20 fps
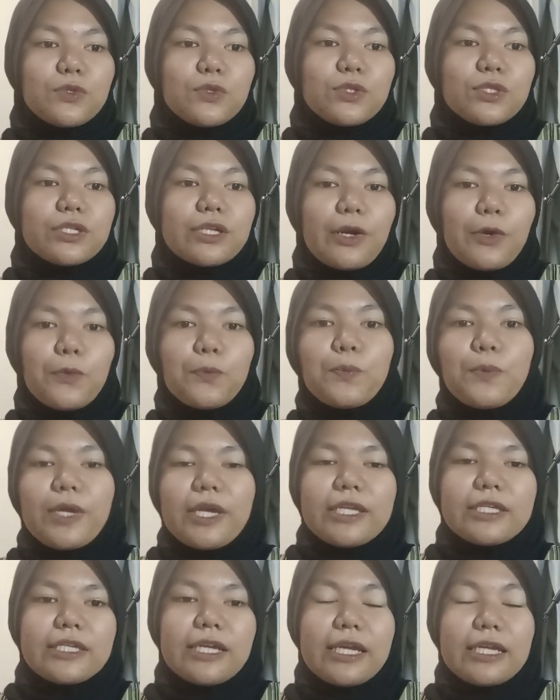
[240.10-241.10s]
to draw
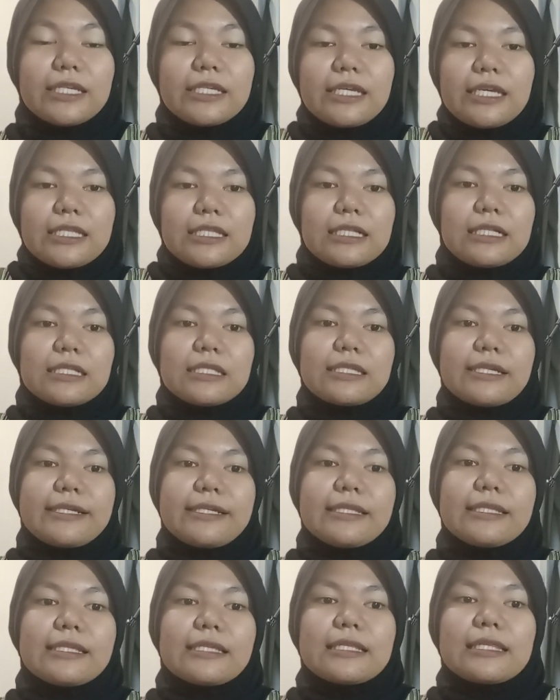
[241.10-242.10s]
PHI channel
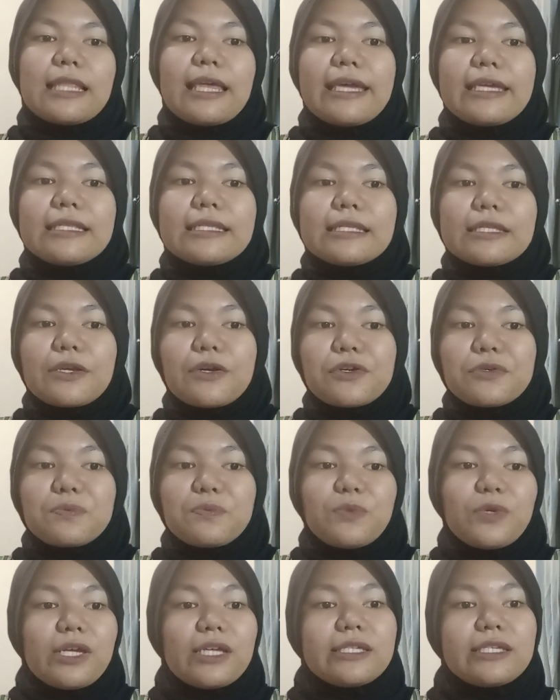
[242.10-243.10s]
trends lines or
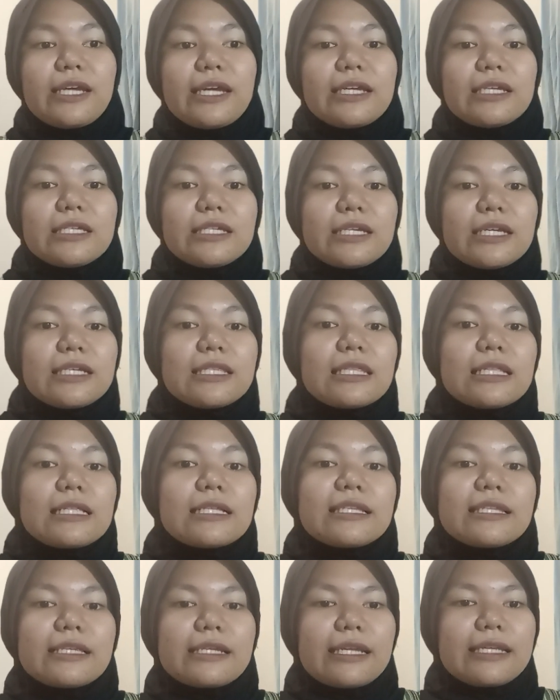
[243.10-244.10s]
PHI
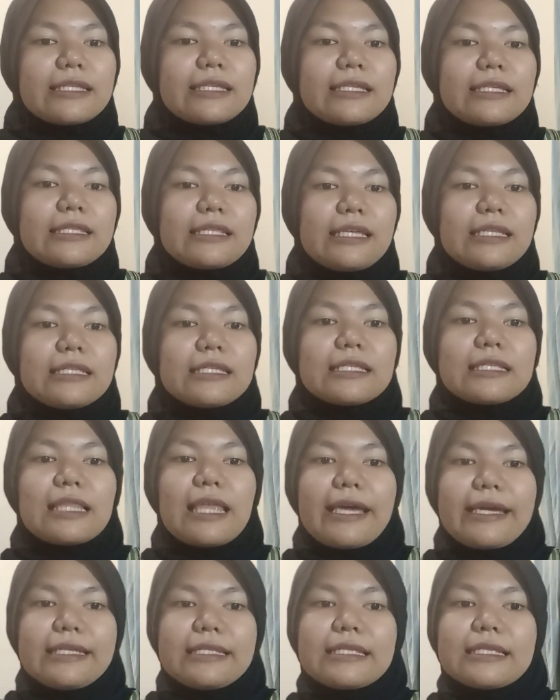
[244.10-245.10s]
channels resistance
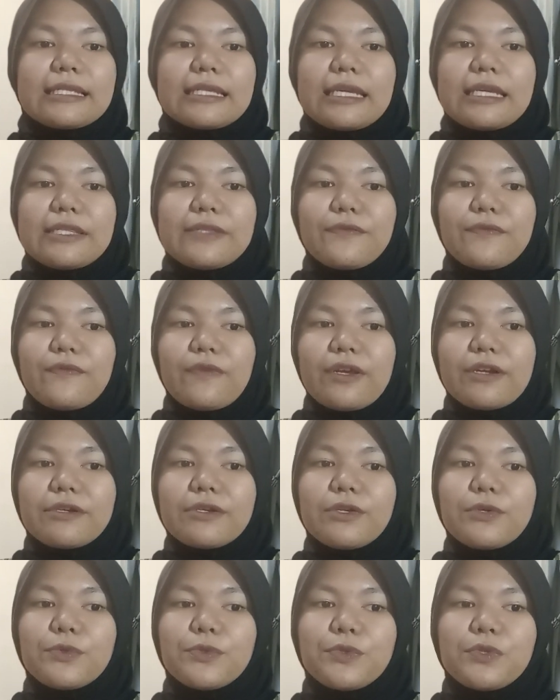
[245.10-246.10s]
lines in
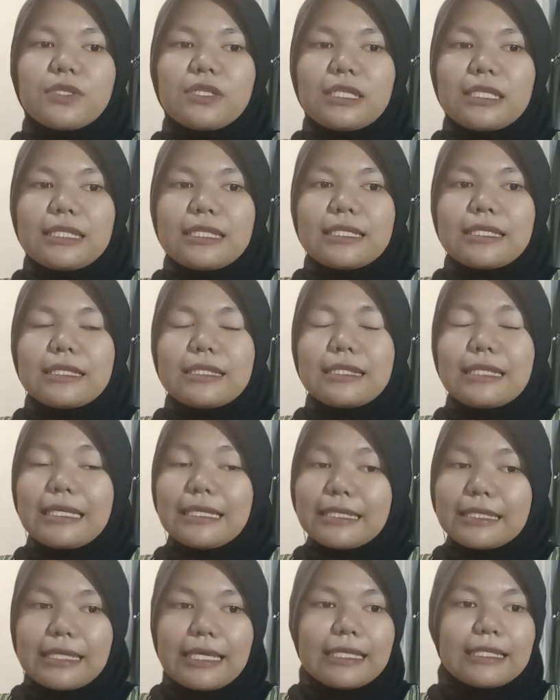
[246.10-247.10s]
various
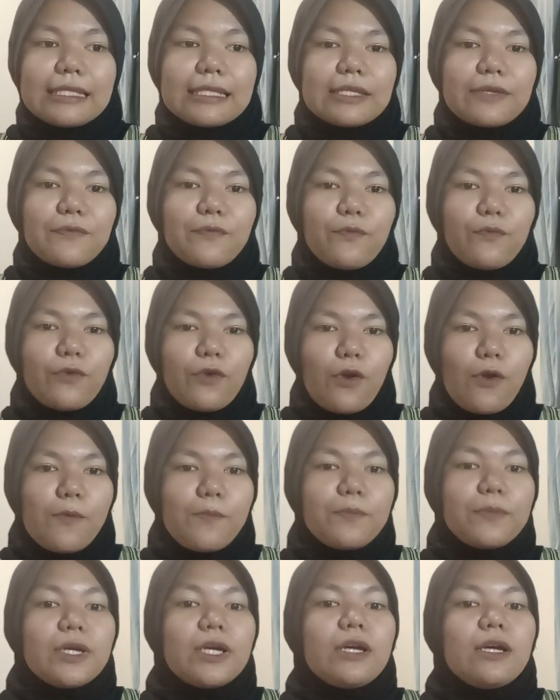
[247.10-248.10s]
distance
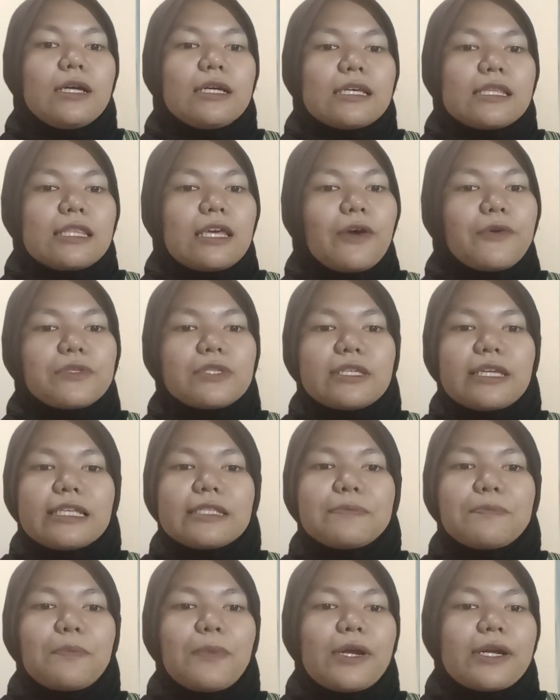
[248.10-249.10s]
from the outside
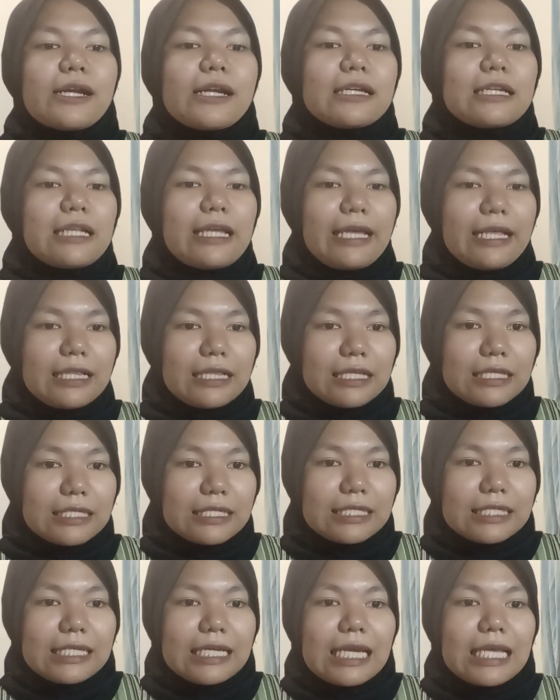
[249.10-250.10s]
parallel
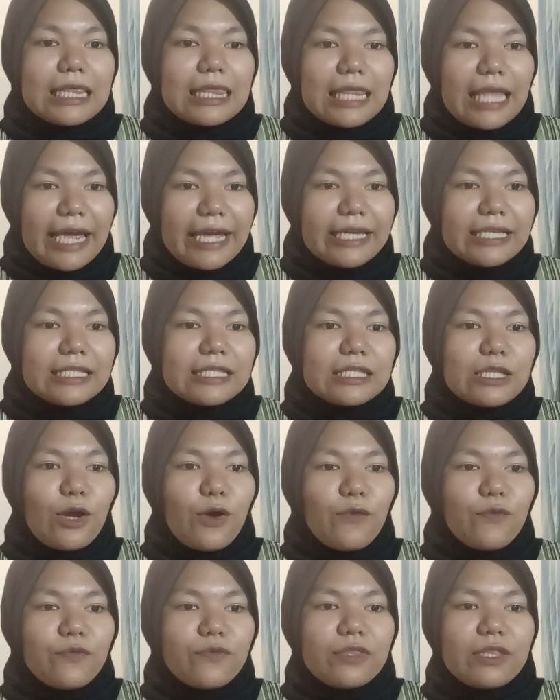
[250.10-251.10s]
line
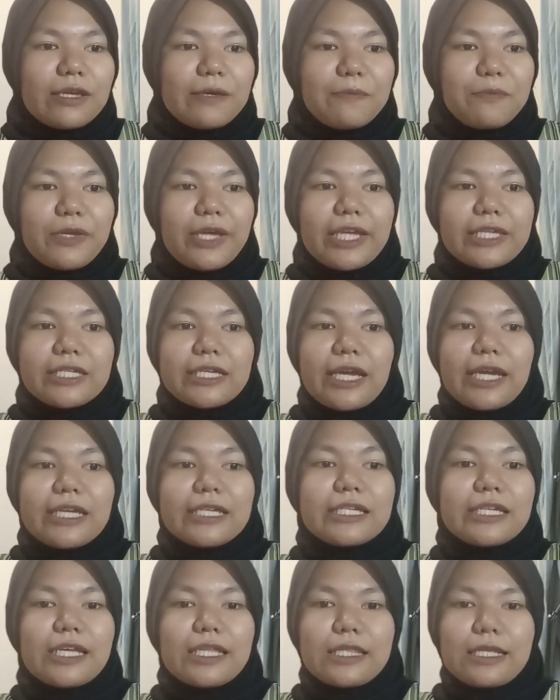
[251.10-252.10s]
of the PHI
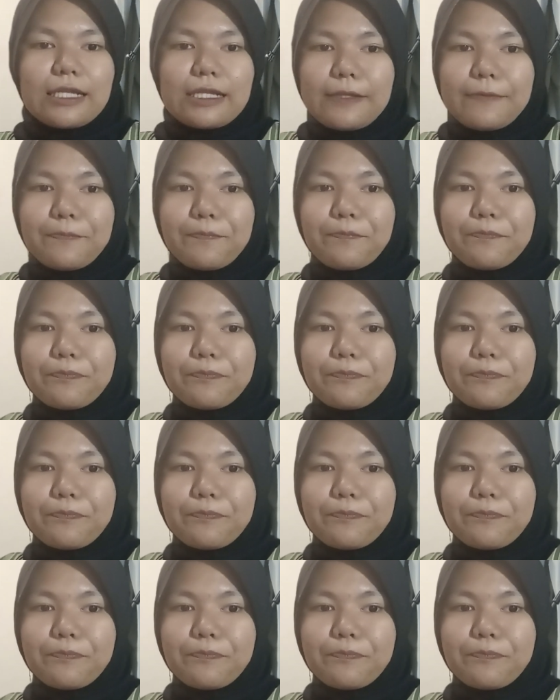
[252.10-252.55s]
channel.